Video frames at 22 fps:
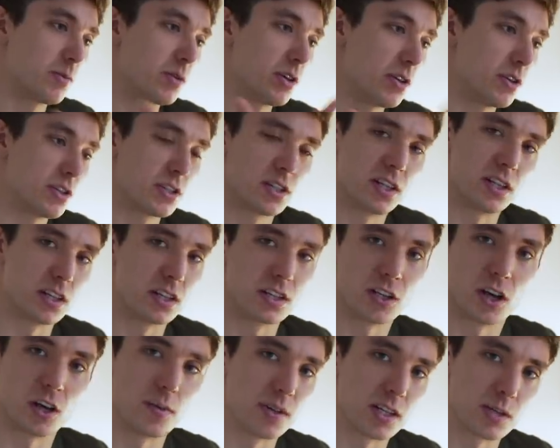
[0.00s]
We used the
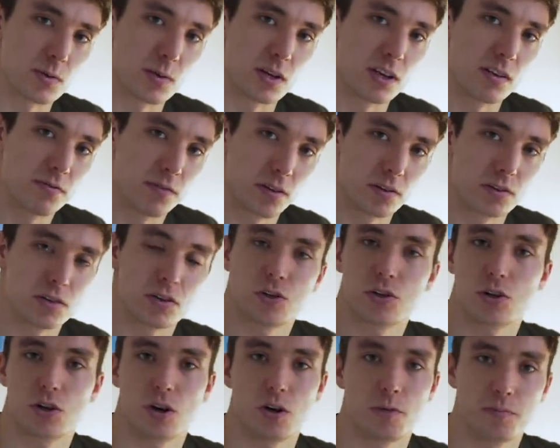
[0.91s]
Adobe Suite,
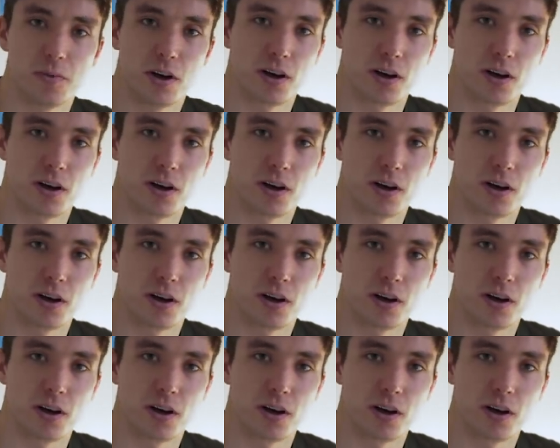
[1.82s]
Photoshop,